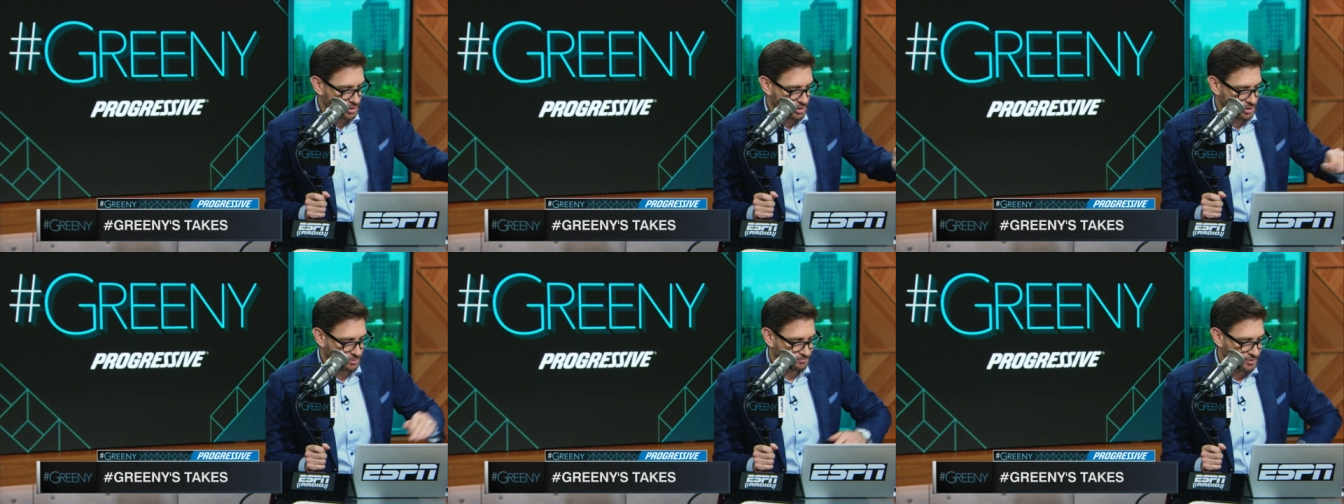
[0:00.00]

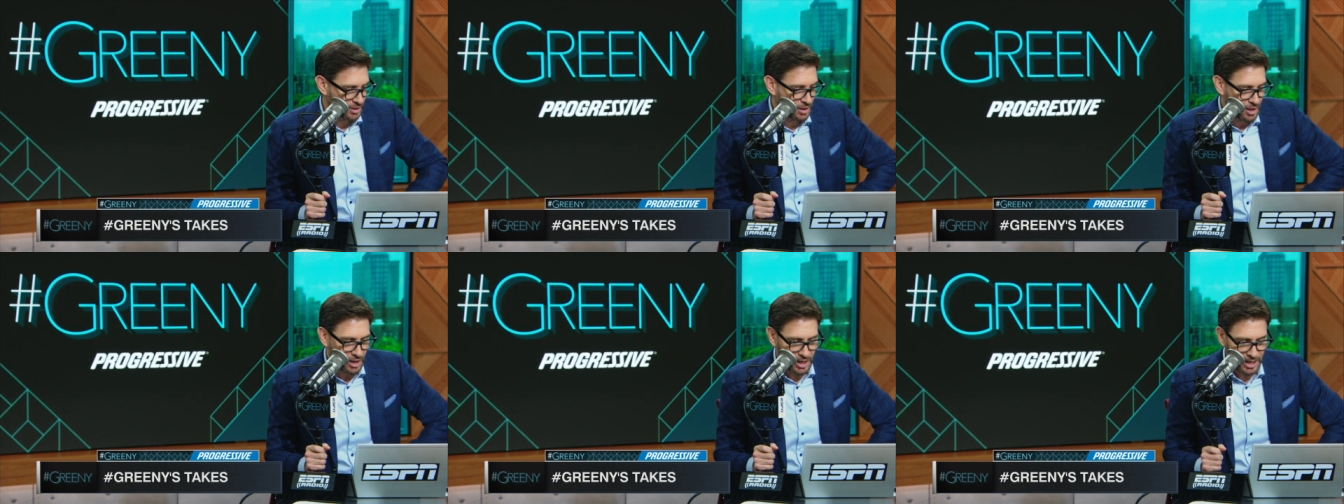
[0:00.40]
Number
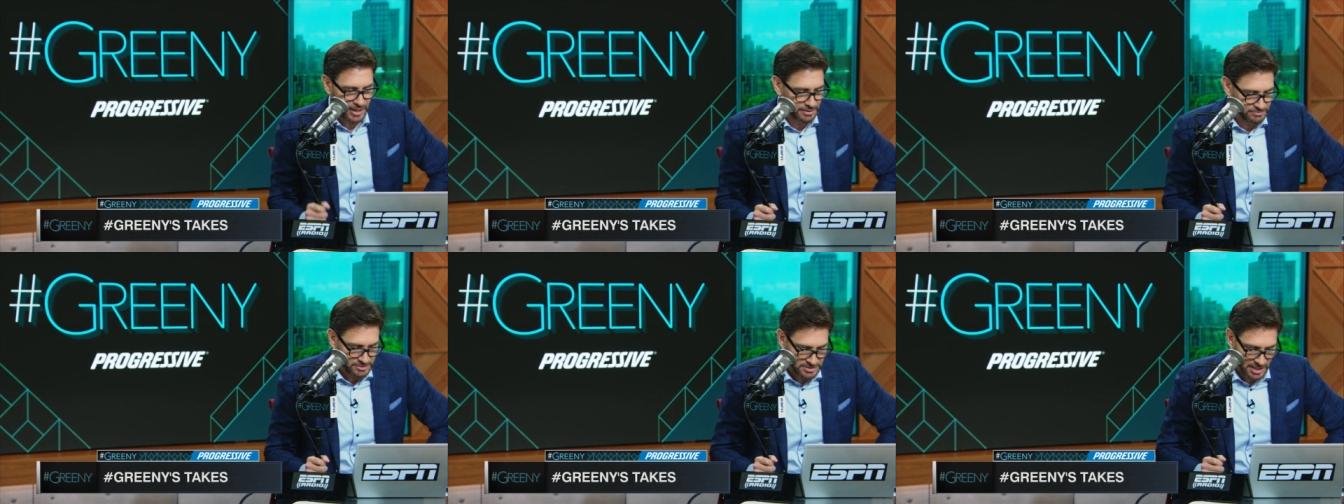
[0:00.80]
five. I
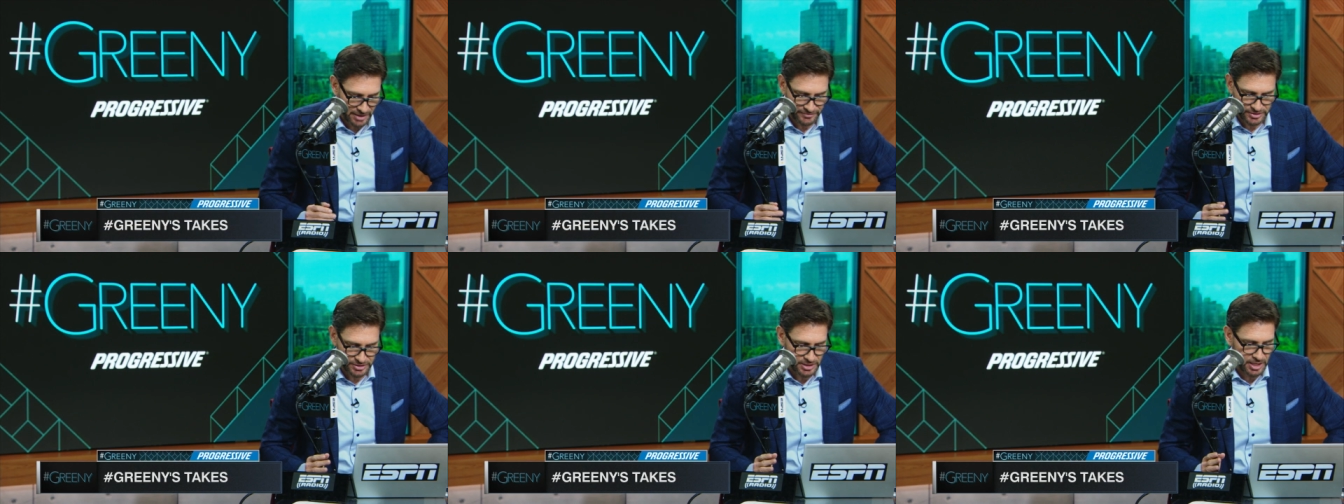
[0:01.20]
am
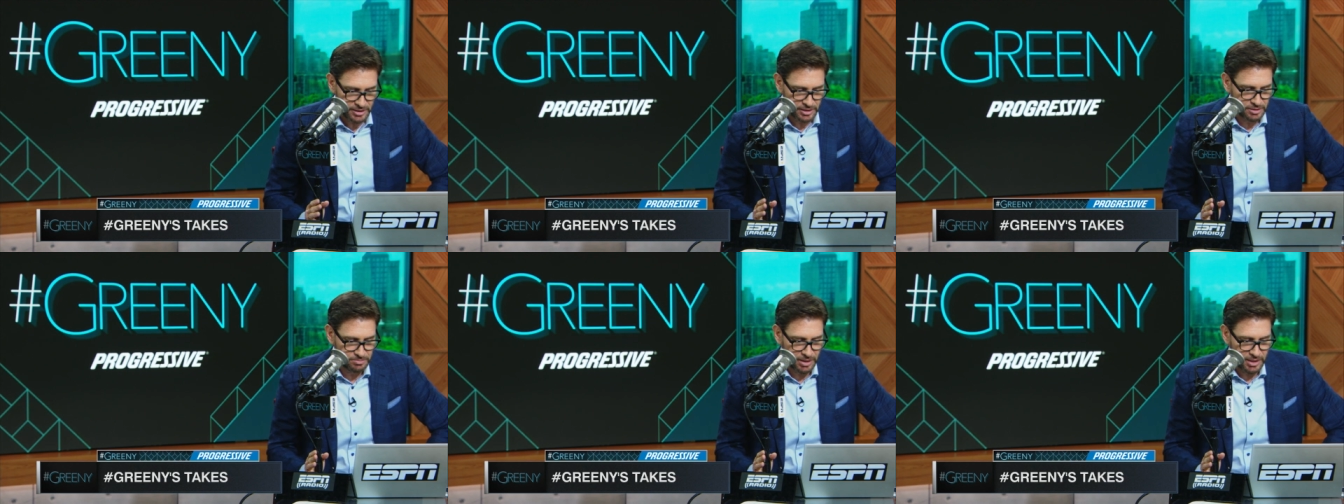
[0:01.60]

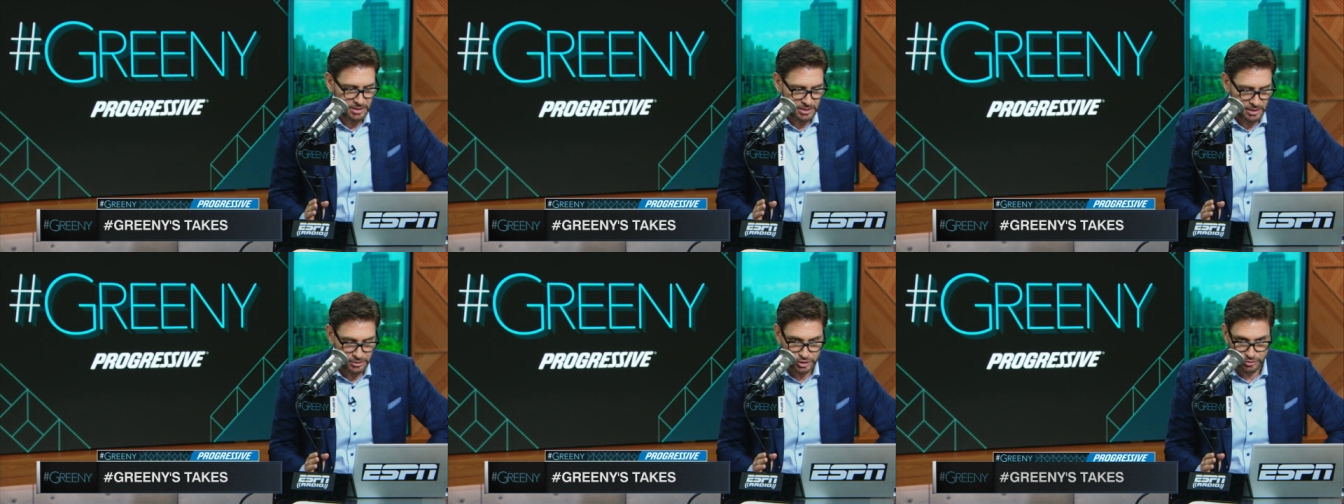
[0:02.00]
devastated by
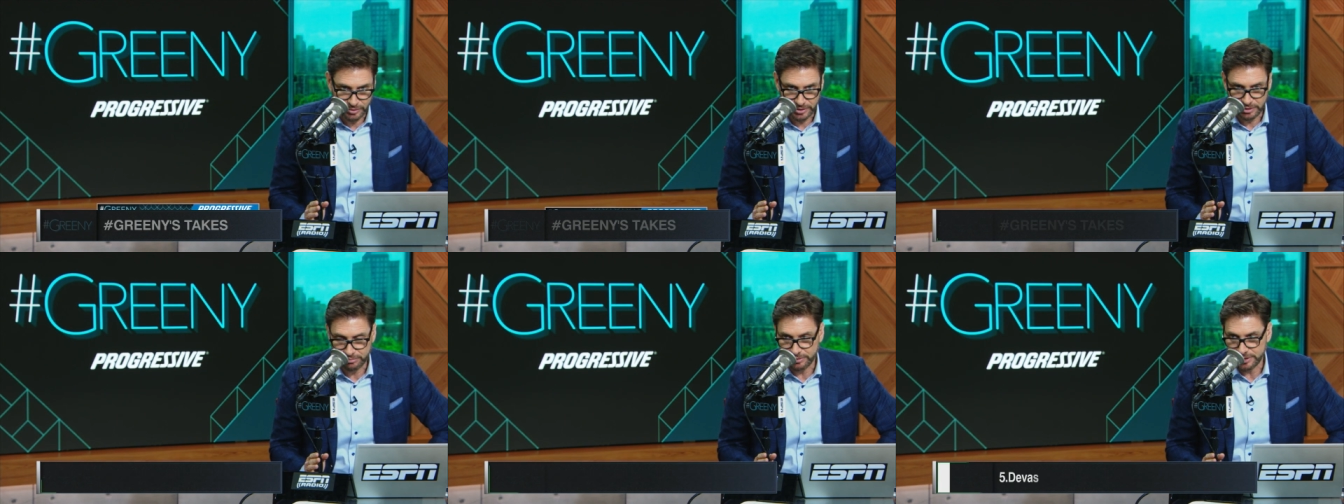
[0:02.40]
the injury
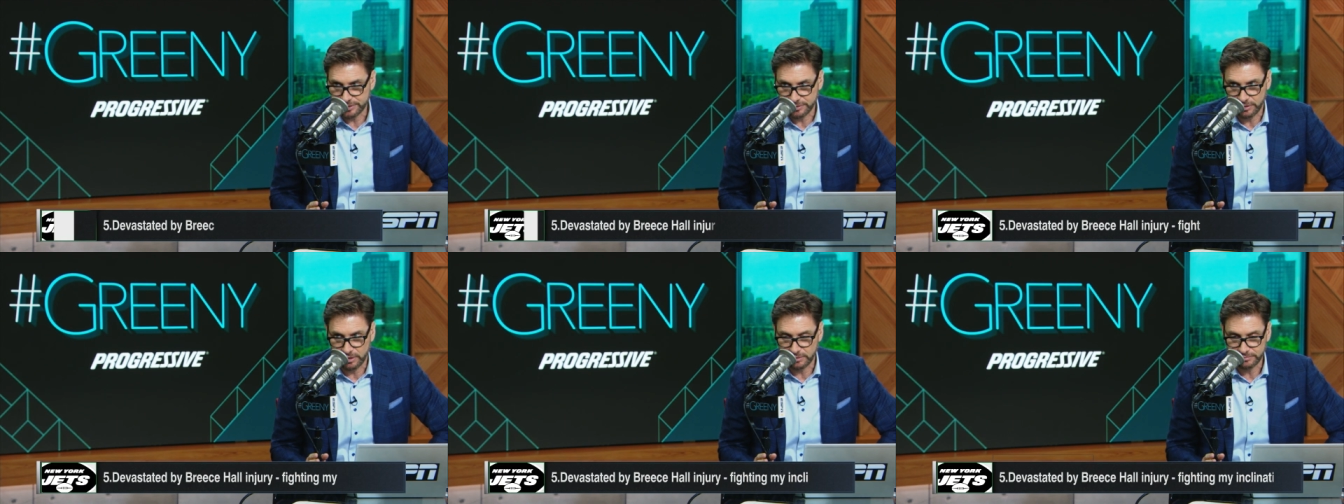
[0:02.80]
to Breece
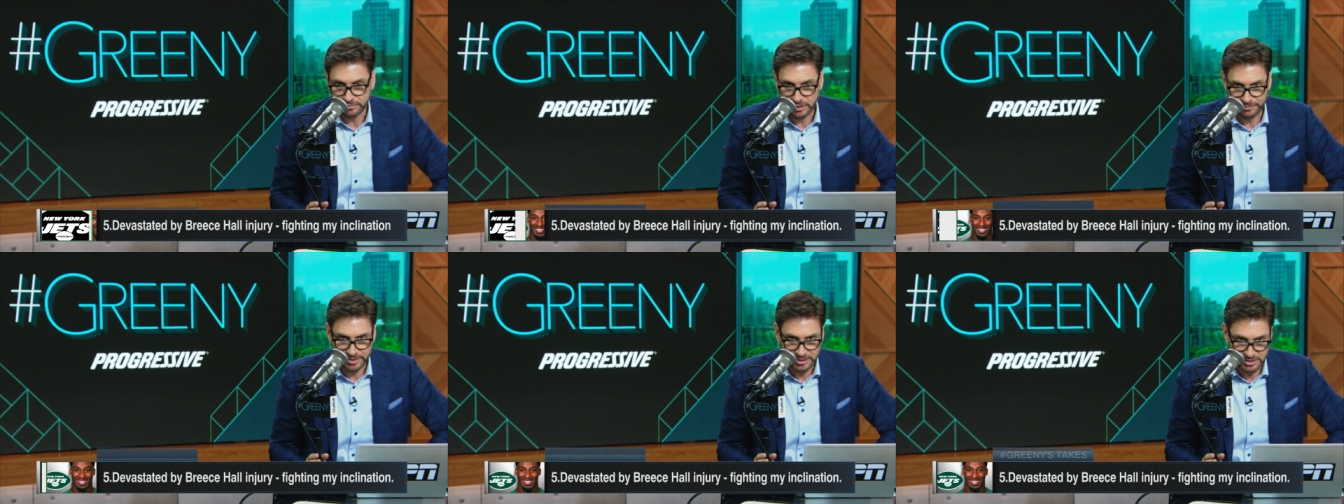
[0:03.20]
Hall.
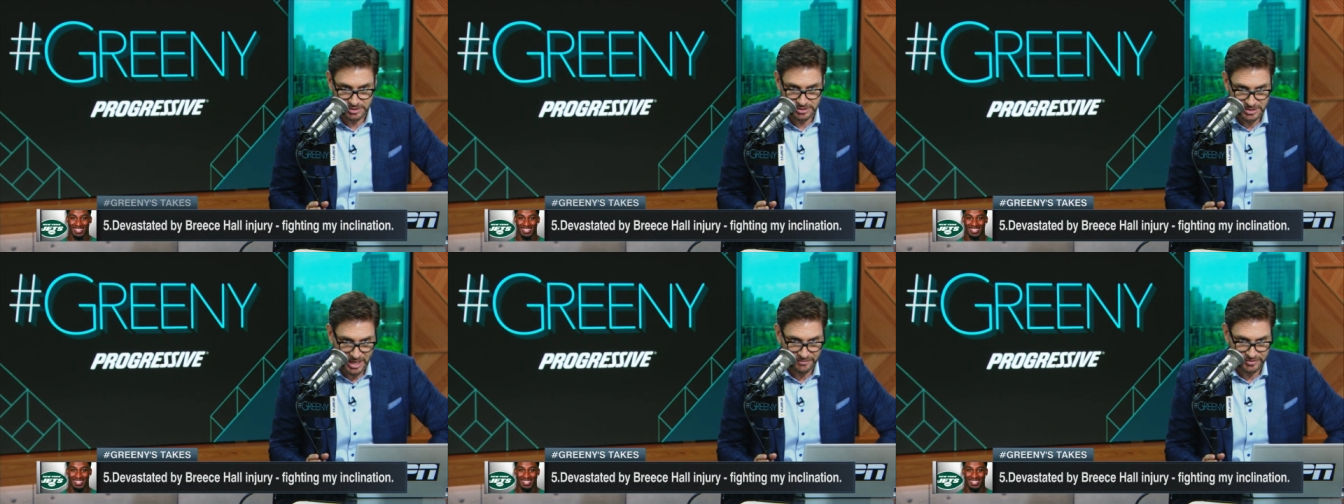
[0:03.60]
I mean,
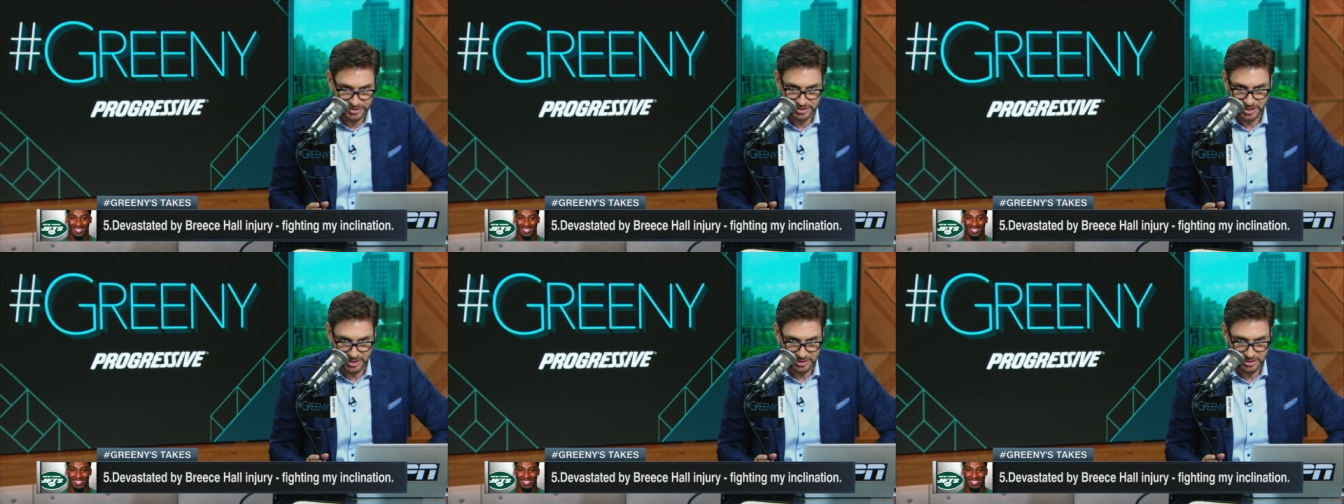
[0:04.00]
just
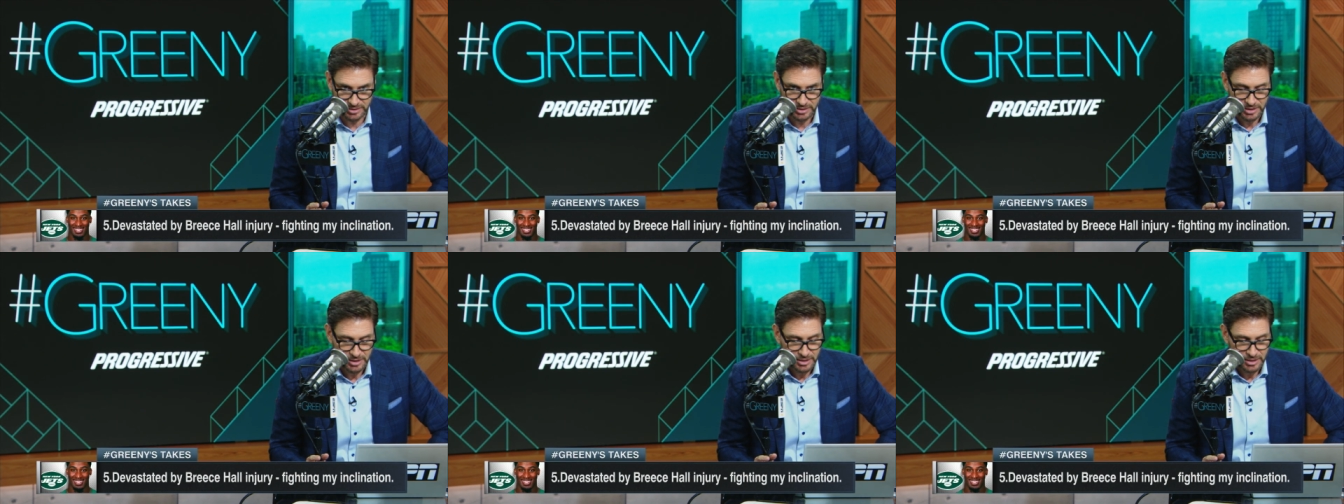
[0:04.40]
devastated.